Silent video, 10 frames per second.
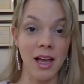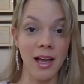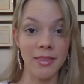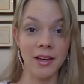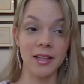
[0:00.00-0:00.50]

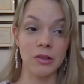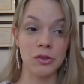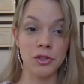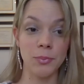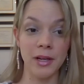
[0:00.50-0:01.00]
and they can
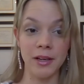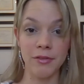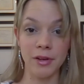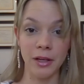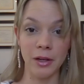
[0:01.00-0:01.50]
also
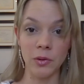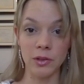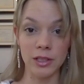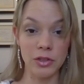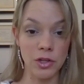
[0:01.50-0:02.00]
benefit you
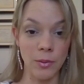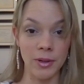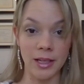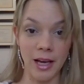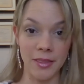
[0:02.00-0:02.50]
in so
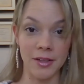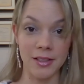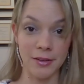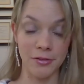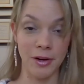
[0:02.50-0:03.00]
many other
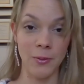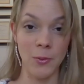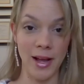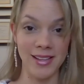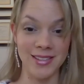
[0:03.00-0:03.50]
different
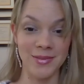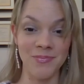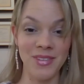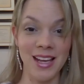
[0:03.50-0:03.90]
ways.